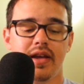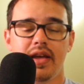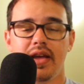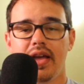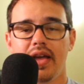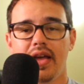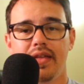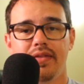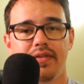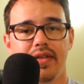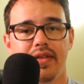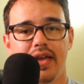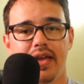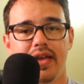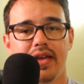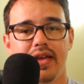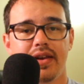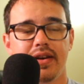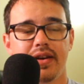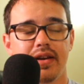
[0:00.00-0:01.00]
and
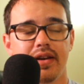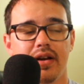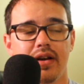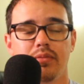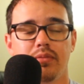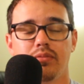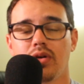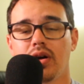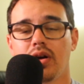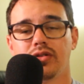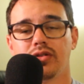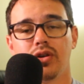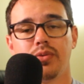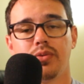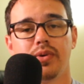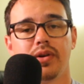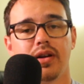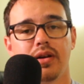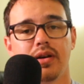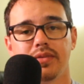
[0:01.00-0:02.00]
then uh, Braun Strowman
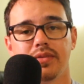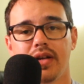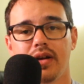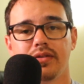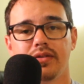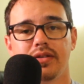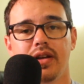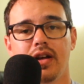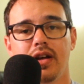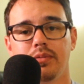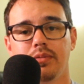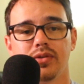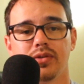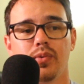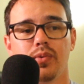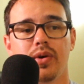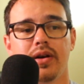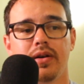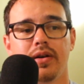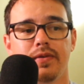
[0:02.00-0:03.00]
comes out to help as
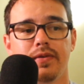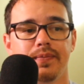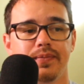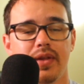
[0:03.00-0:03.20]
well,